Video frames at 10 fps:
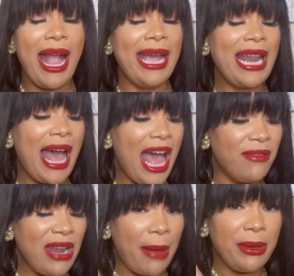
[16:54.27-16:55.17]
And I
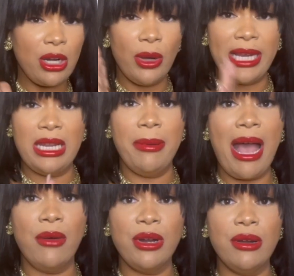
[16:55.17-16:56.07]
have not put on any
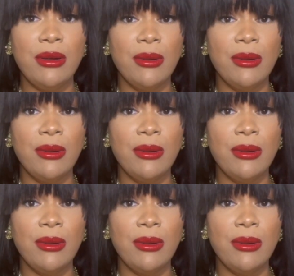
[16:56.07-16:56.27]
powder.